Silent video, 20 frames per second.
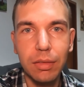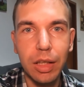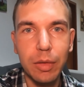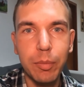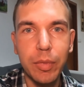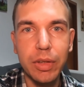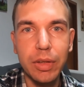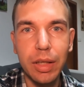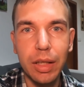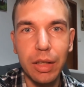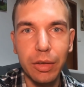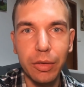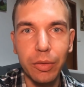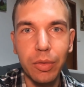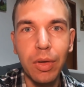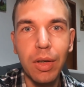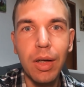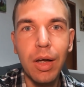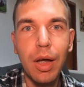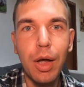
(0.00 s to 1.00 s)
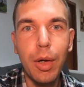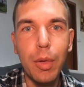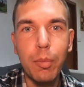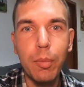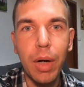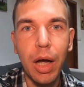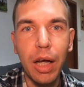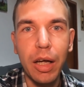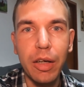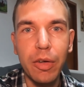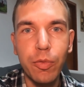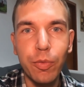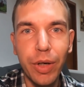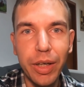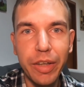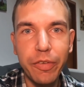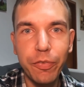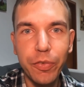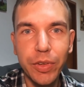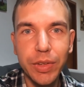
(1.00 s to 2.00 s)
Let me tell you, my
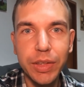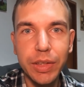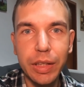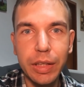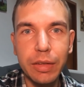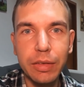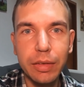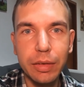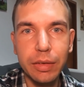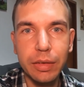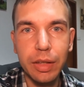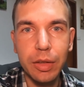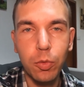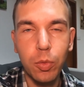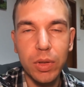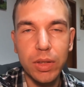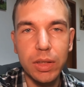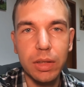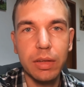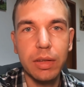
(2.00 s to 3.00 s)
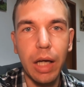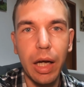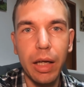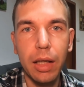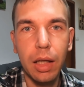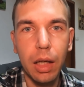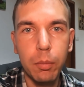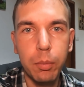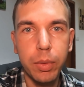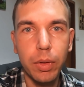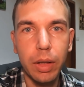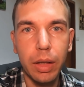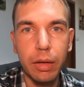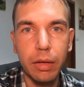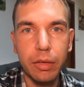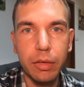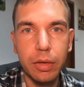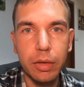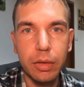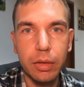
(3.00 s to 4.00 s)
very first internet was a dial-up
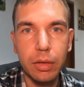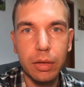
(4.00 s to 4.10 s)
and